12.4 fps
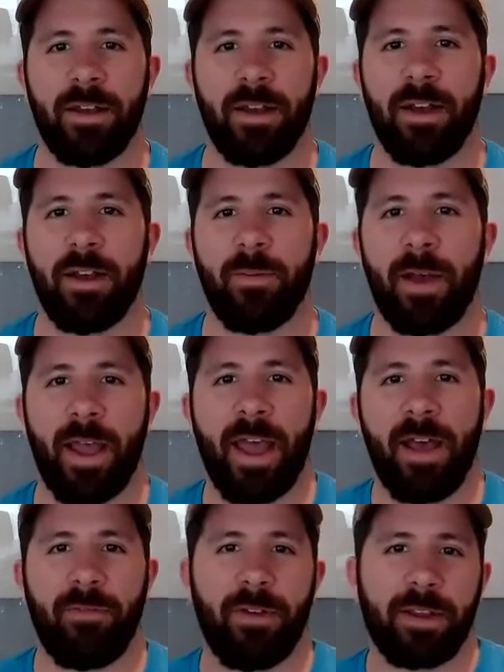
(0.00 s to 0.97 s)
I
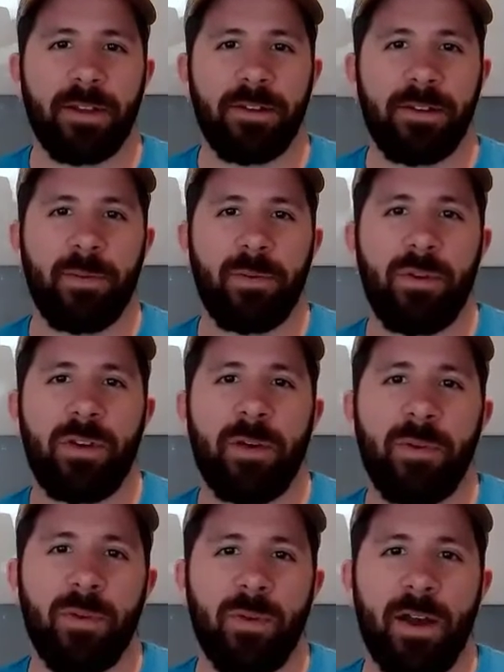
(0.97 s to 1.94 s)
have like a
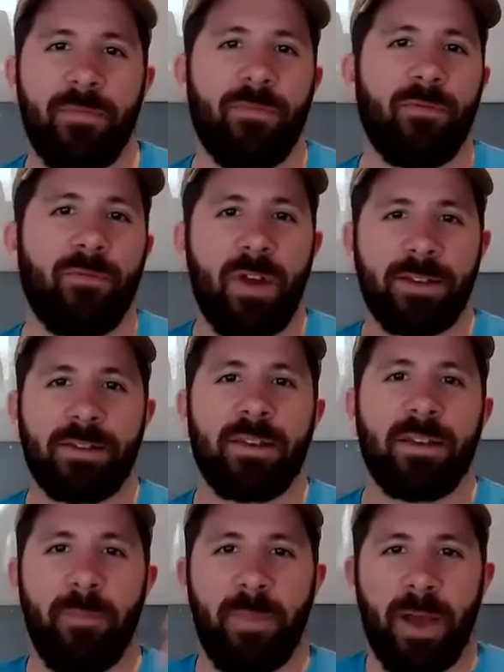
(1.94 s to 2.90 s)
WWF
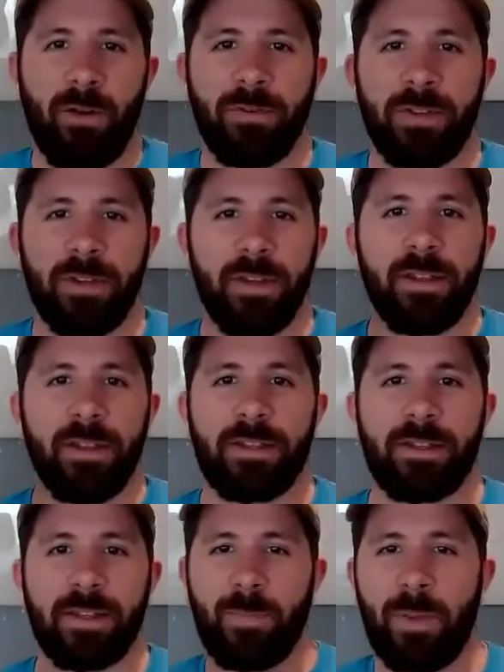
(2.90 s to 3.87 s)
wrestling belt that
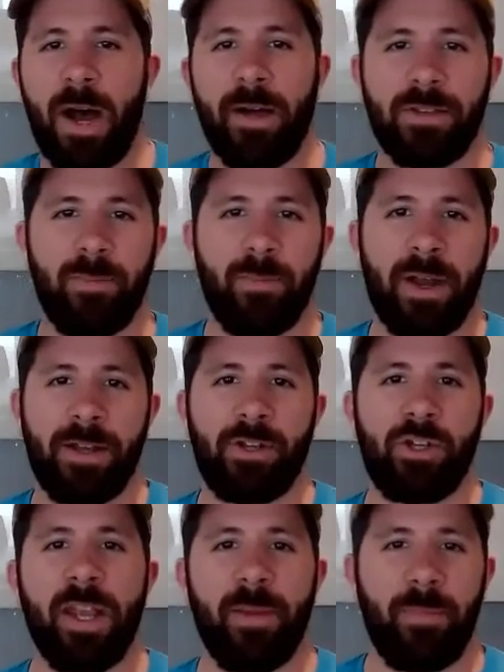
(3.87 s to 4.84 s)
says Policy Bind
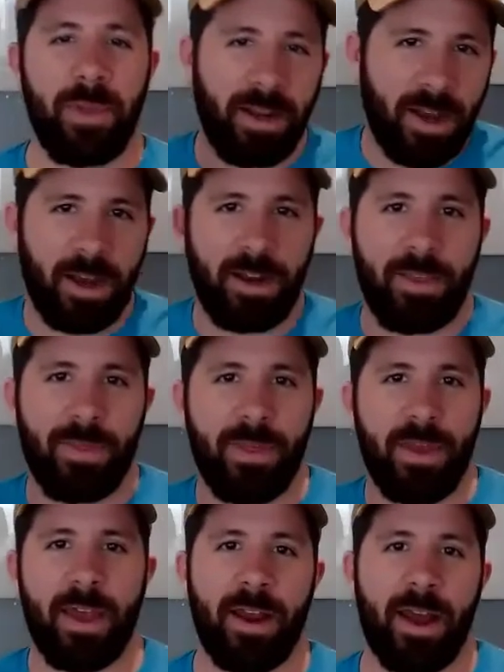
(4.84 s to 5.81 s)
Champion on it
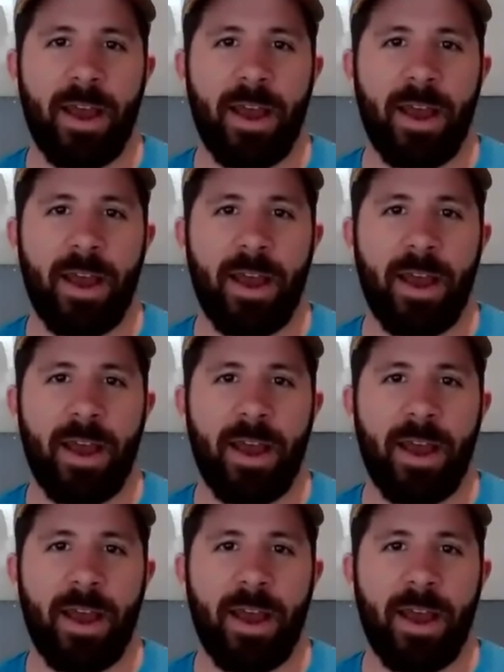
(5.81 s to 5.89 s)
that